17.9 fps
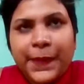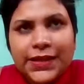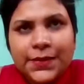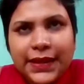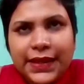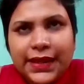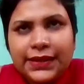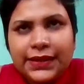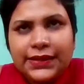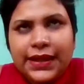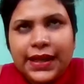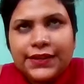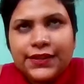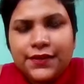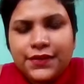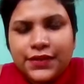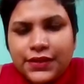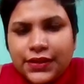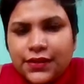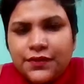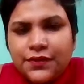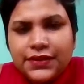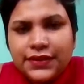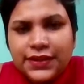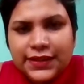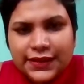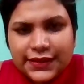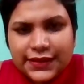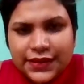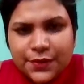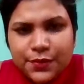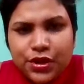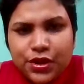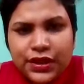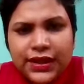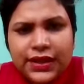speaking in the lines of nervousness,
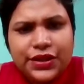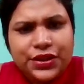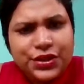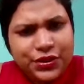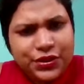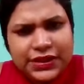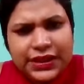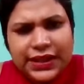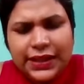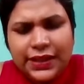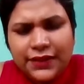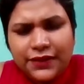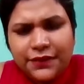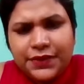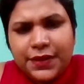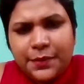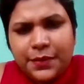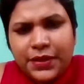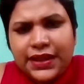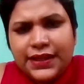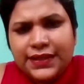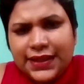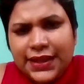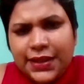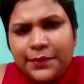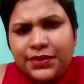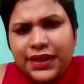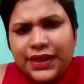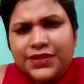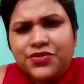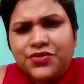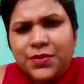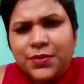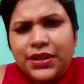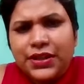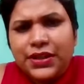Monica? Do you think if somebody seems
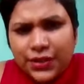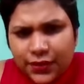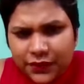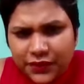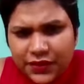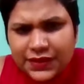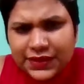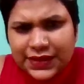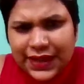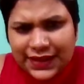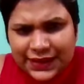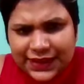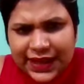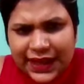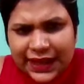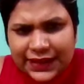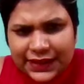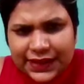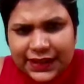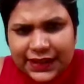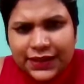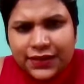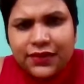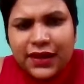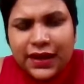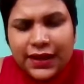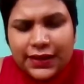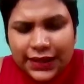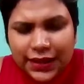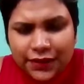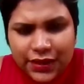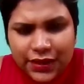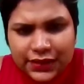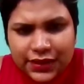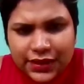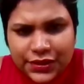extremely nervous as a candidate while
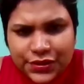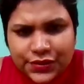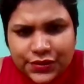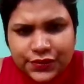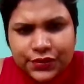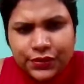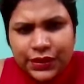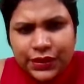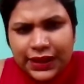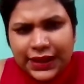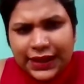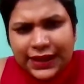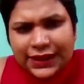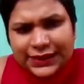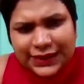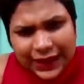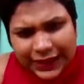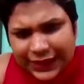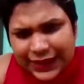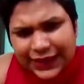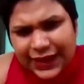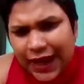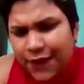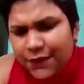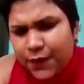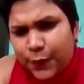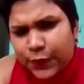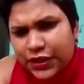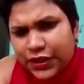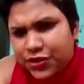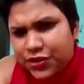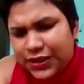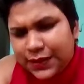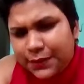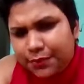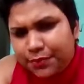giving the interview, that can have a
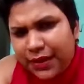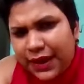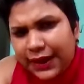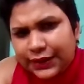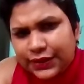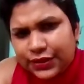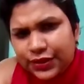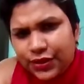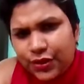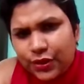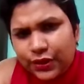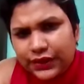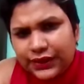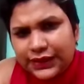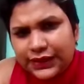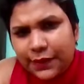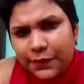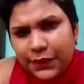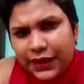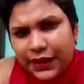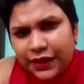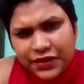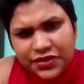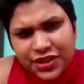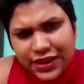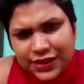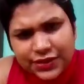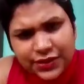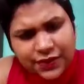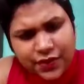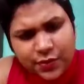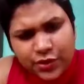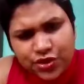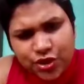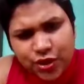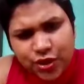potential impact on them getting rejected
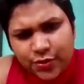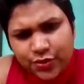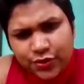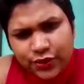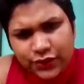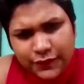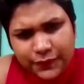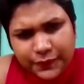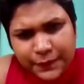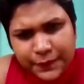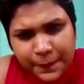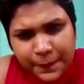from a job role?